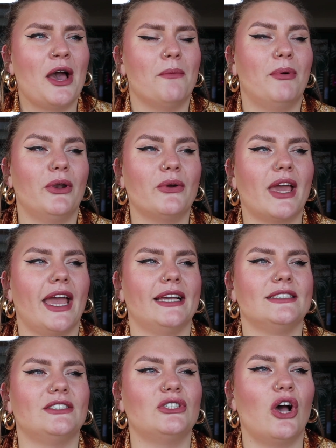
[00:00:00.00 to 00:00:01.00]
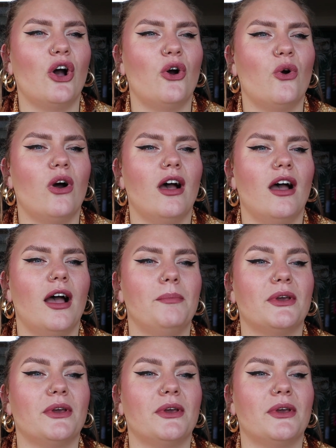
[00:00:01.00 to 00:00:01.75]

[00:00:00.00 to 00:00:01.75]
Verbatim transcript: But okay, so uh,